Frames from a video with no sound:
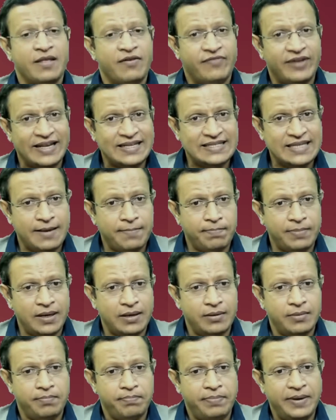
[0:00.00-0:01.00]
For
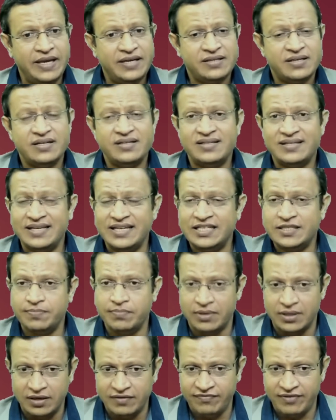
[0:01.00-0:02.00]
example, patient sees
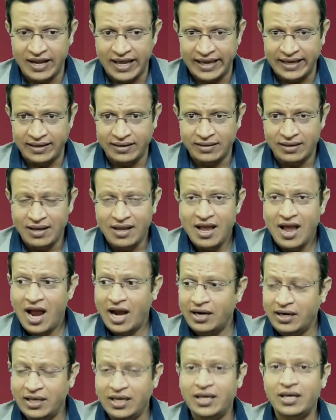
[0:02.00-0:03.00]
bird flying
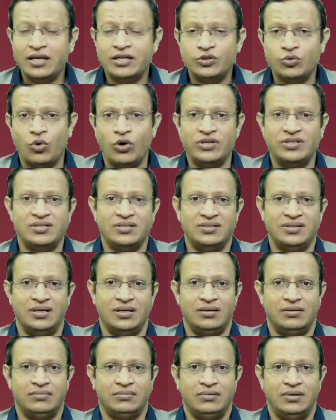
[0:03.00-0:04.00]
and he hears voices
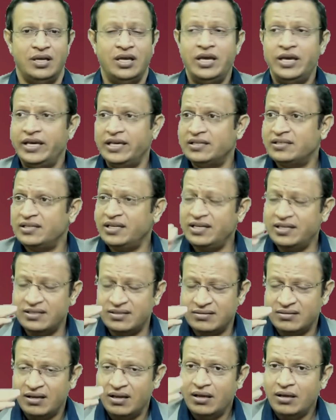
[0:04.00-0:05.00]
here. He
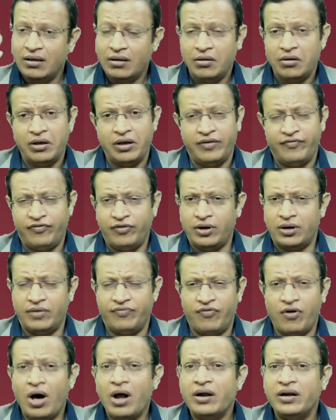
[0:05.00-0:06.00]
sees for a
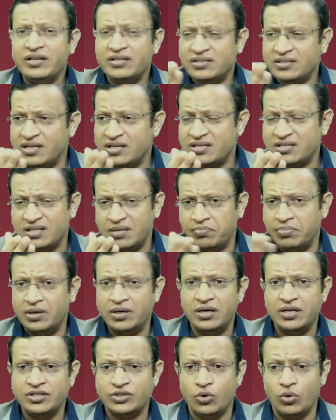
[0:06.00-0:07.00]
far distance the
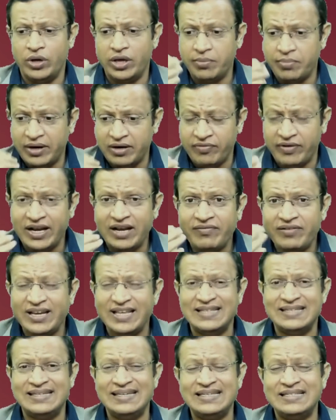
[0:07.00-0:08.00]
bird is going, but whenever
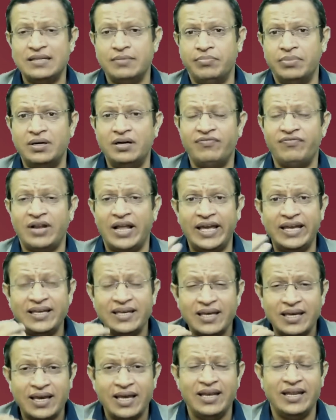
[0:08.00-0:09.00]
he sees the bird flying,
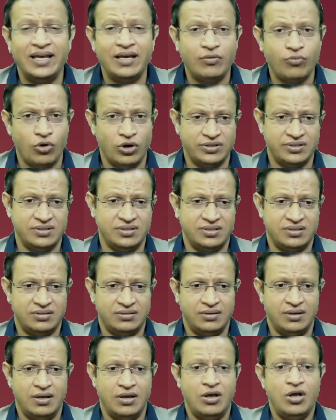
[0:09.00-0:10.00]
he can hear
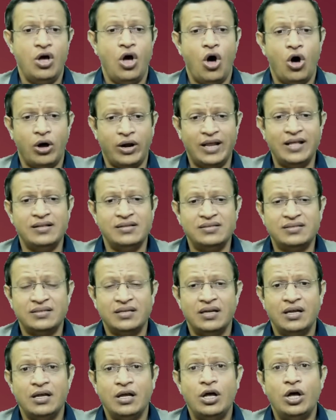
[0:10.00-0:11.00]
voices. Or
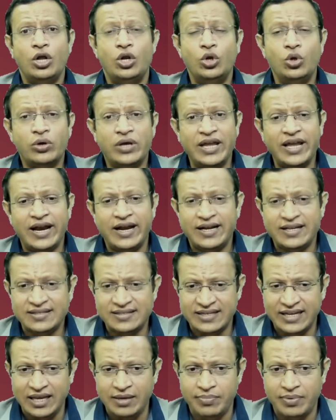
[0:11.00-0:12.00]
else, looking at
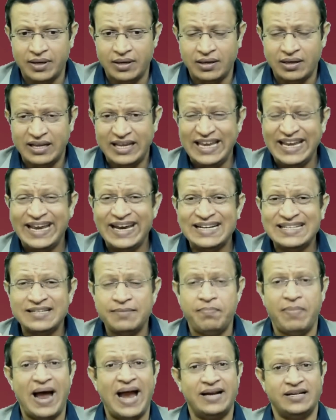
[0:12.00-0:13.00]
his neighbor, he gets a
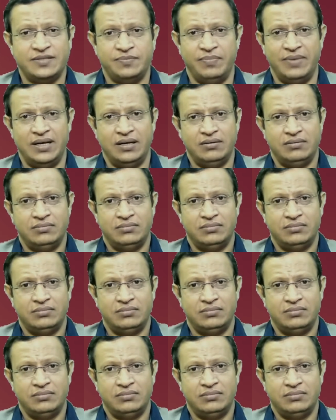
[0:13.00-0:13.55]
bad smell.